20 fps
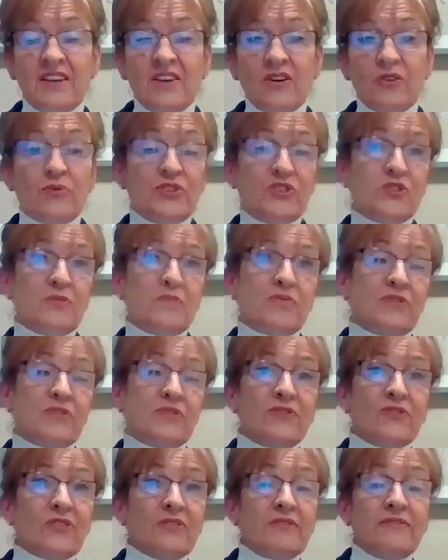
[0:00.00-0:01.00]
Would you
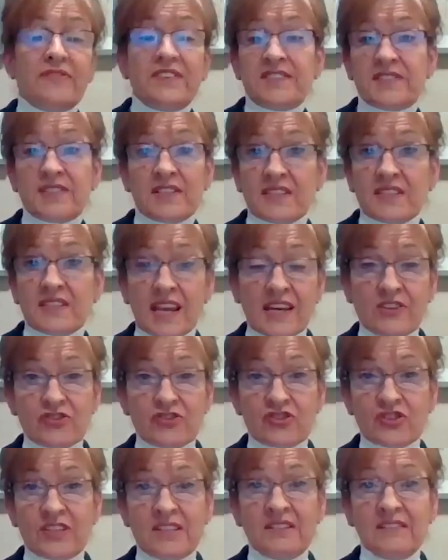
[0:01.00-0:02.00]
prefer
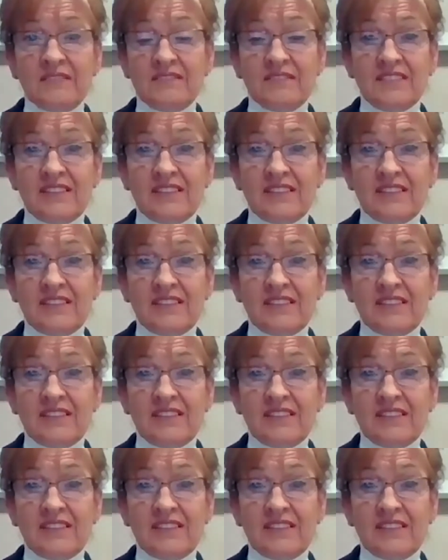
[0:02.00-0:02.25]
visitation?